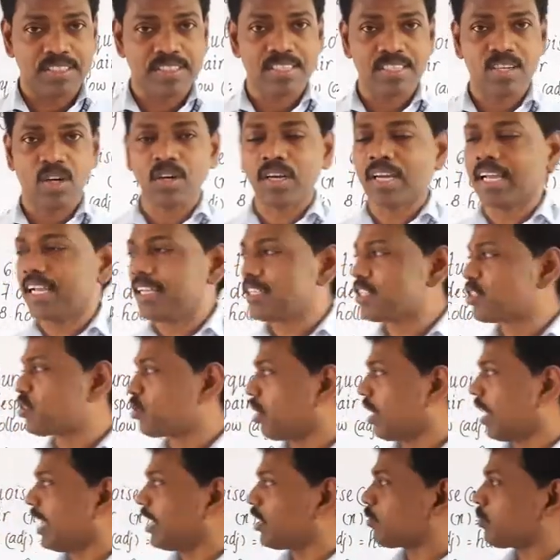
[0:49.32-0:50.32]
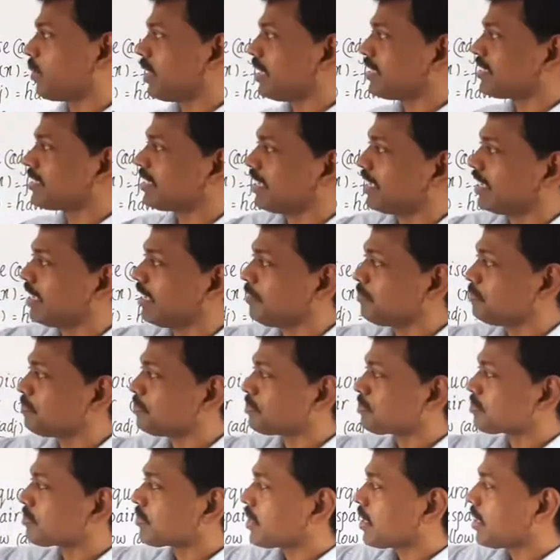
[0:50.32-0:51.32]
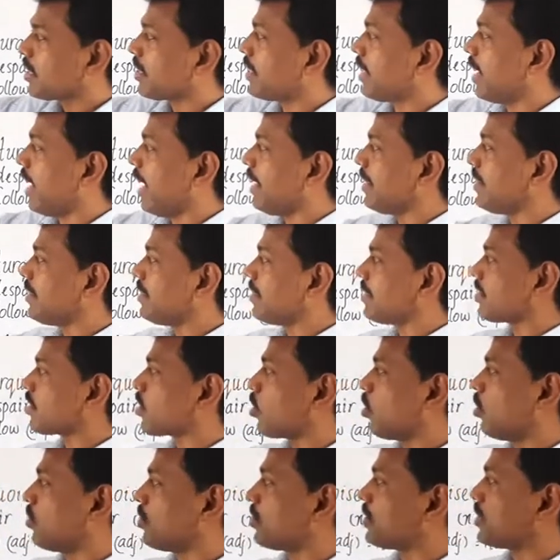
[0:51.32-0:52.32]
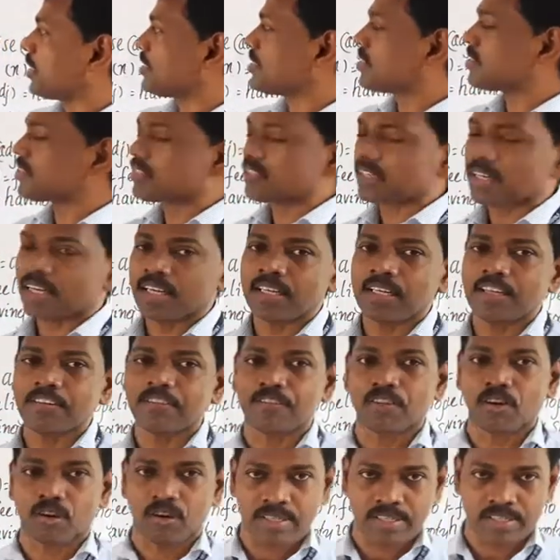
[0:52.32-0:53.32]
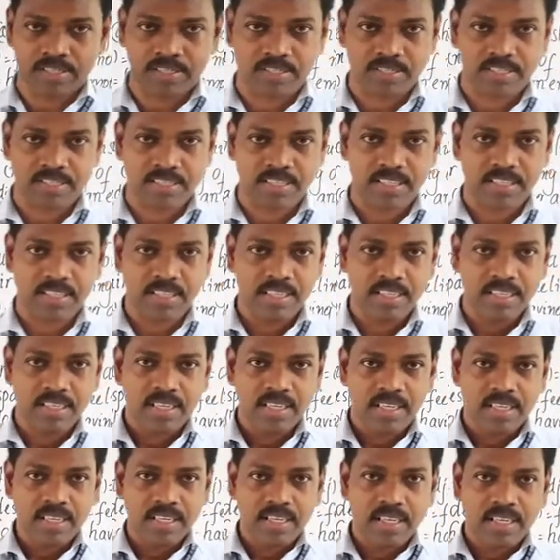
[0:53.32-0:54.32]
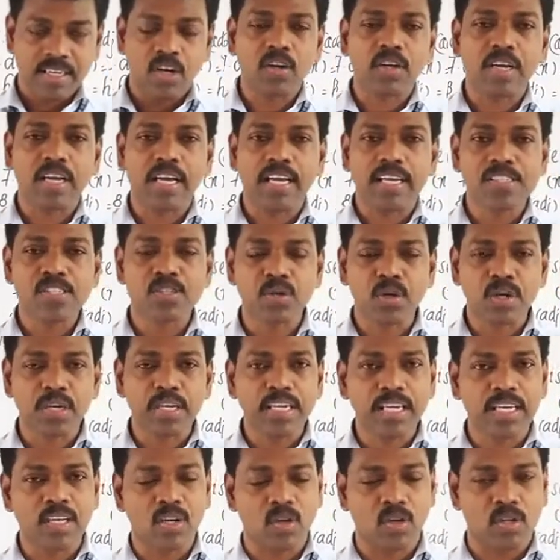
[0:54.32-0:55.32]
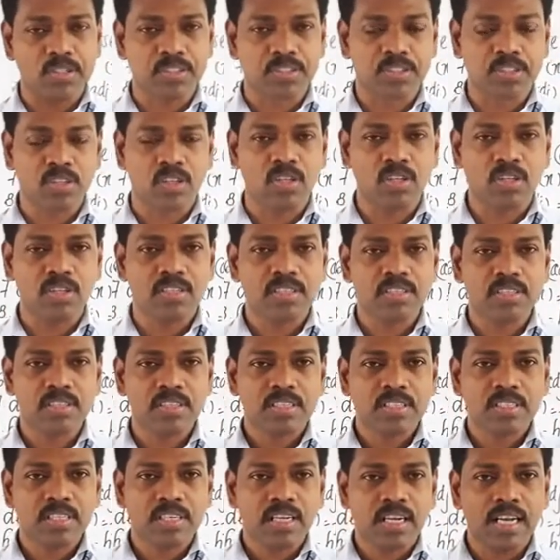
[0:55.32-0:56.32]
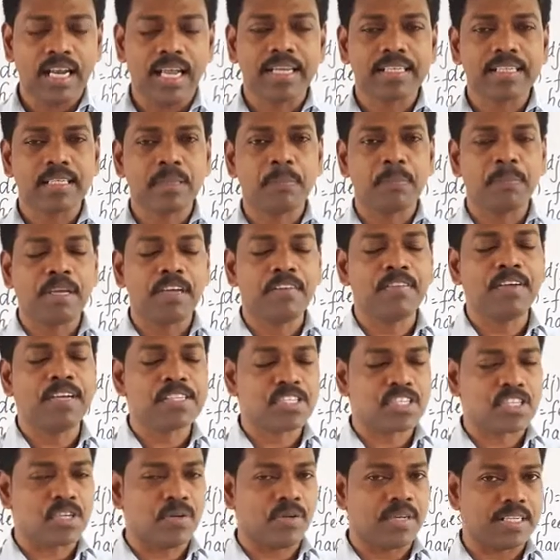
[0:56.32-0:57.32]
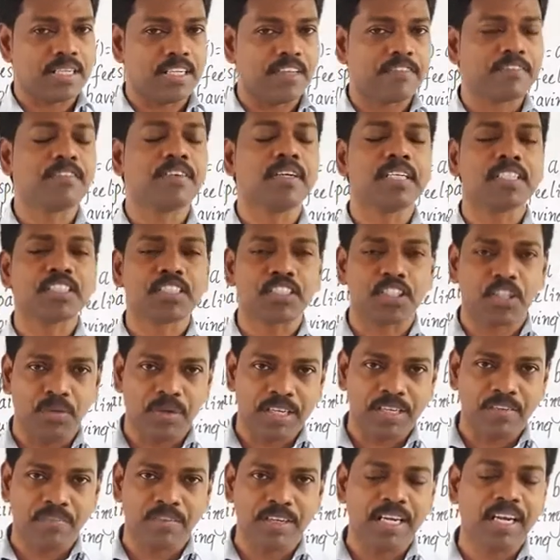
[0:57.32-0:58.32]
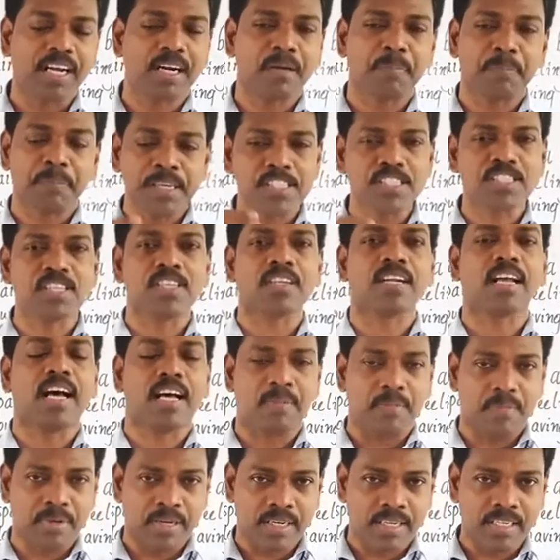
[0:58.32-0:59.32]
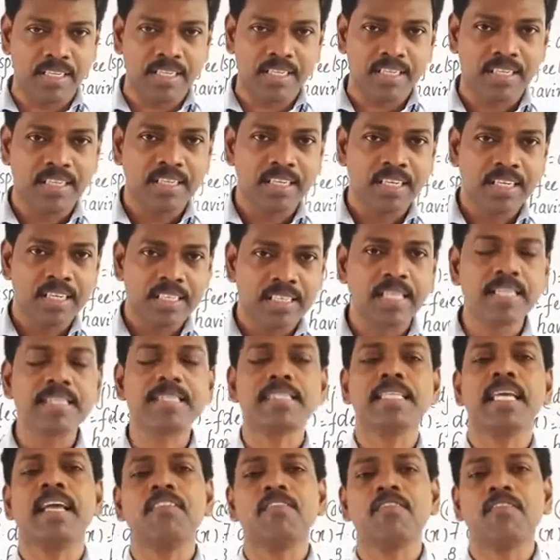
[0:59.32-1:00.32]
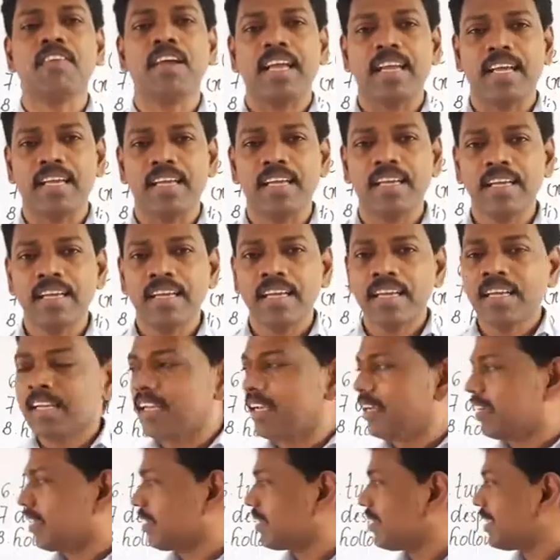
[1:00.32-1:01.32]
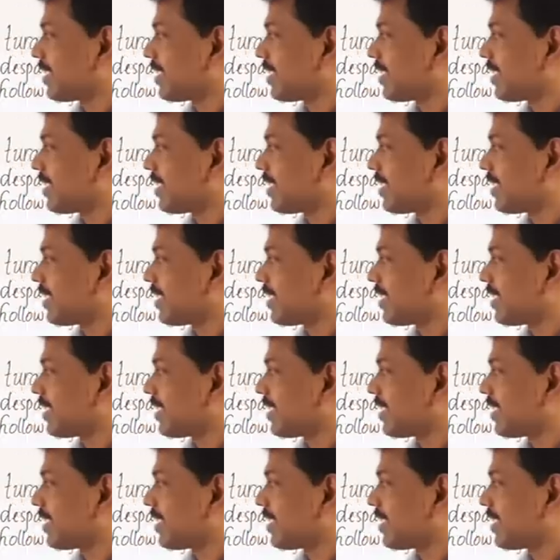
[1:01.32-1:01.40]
Okay, so likewise here, Grand Contest in the Forest. Okay, so here also, like the previous unit, the first unit we had peace and harmony. The same way, here the